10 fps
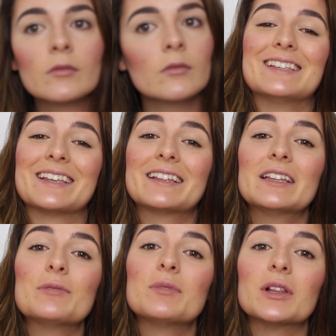
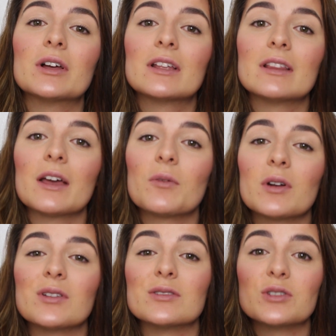basically be looking like
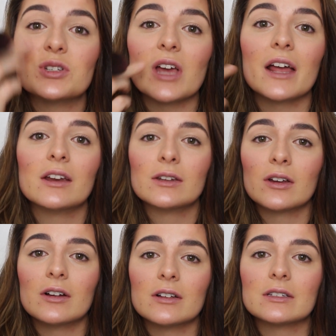one of those China
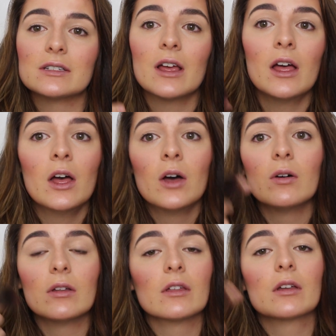dolls
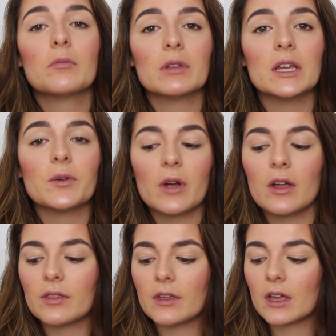with a complete
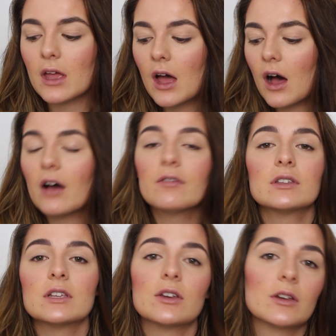round thing.
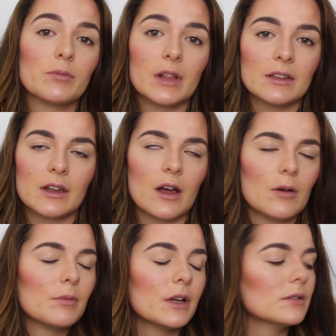Obviously you could blend that
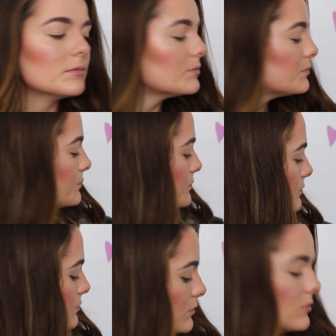out, but
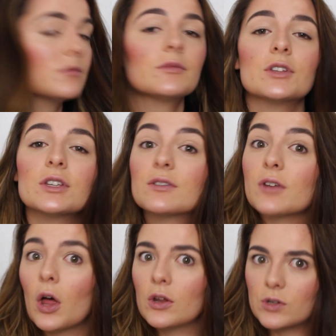
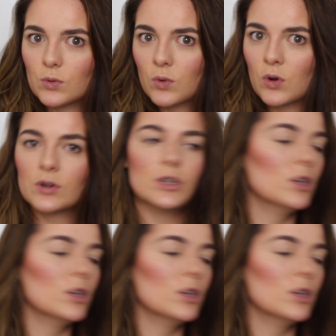just to warn